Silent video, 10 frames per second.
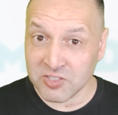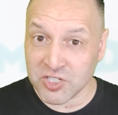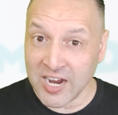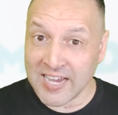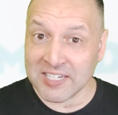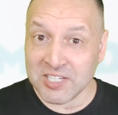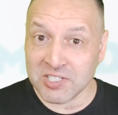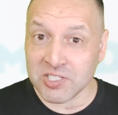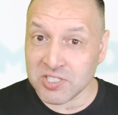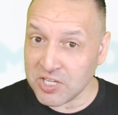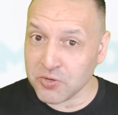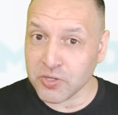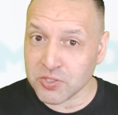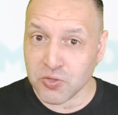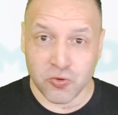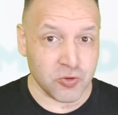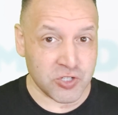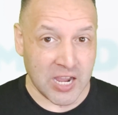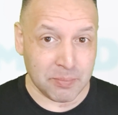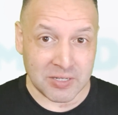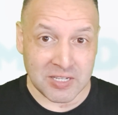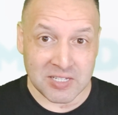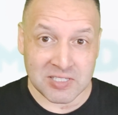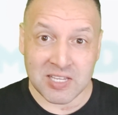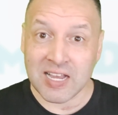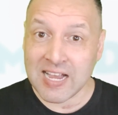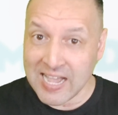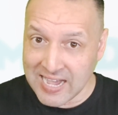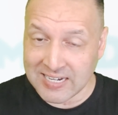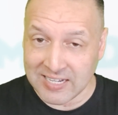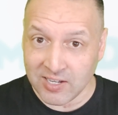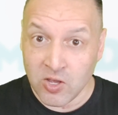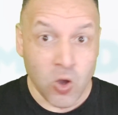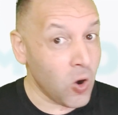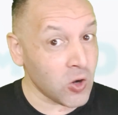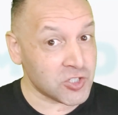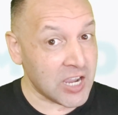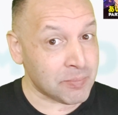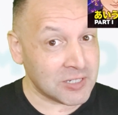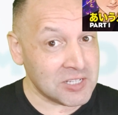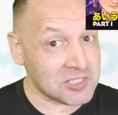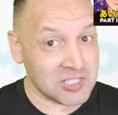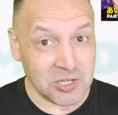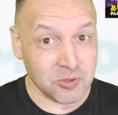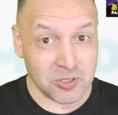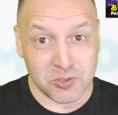Chinese secrets through Japanese Kana, or Japanese secrets